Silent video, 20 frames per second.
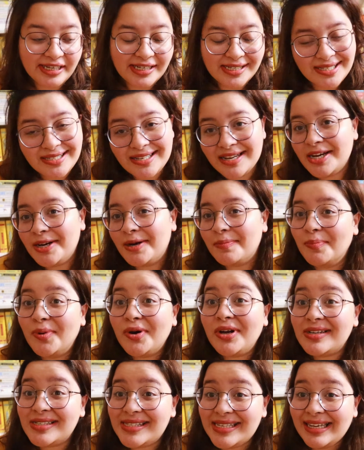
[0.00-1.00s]
this
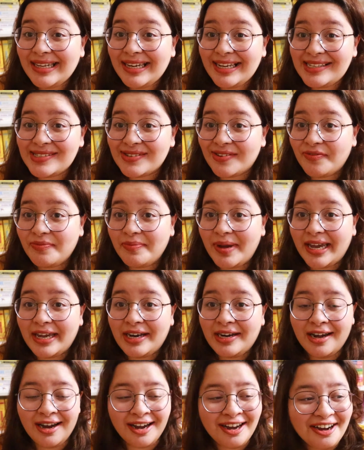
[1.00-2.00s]
booker series of
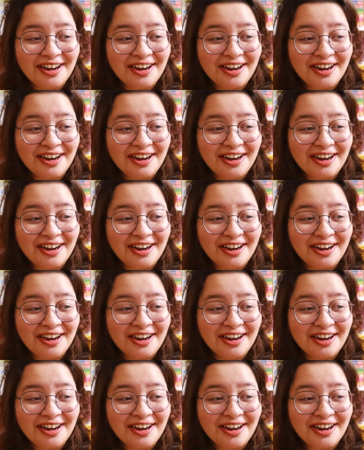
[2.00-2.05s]
mine.